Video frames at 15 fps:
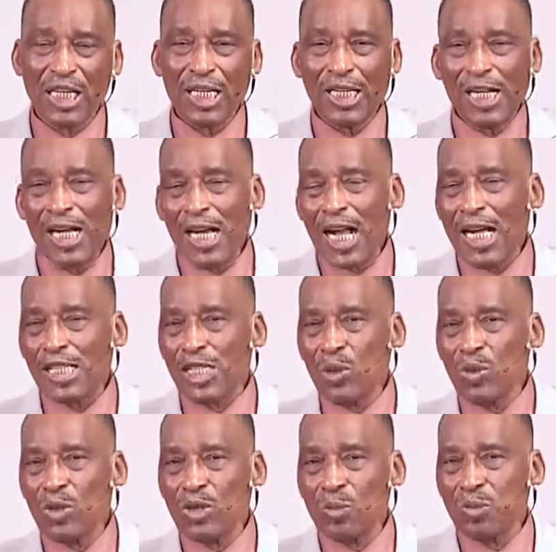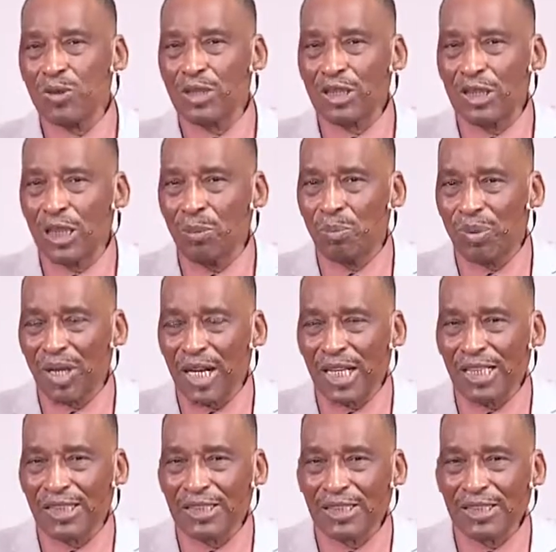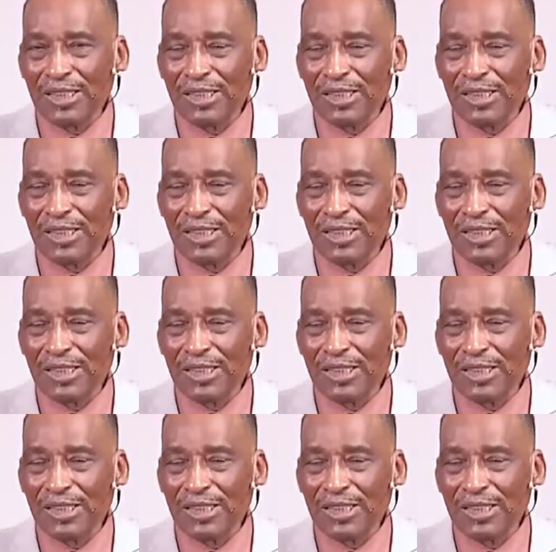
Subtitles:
And Elijah was still praying.